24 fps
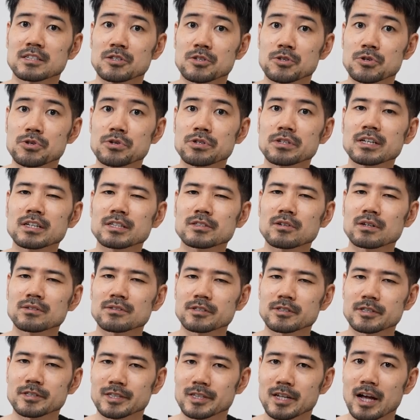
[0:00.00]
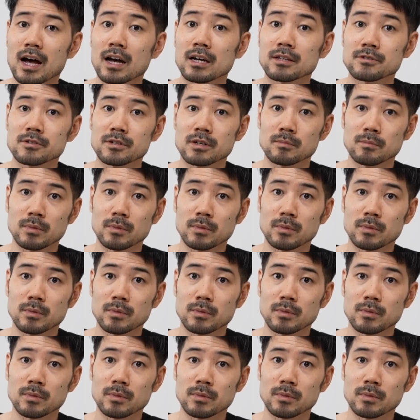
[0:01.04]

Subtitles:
you need to understand your